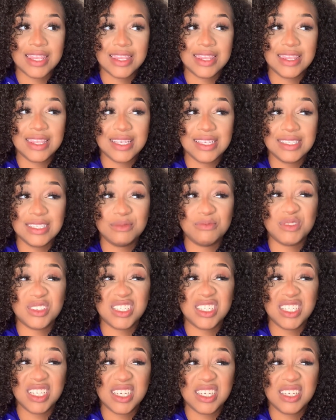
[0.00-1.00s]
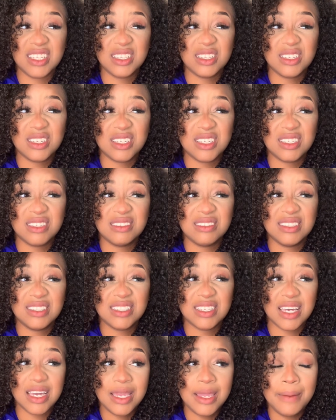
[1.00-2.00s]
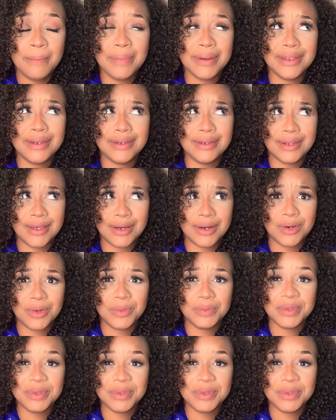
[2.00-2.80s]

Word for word: This particular type, no.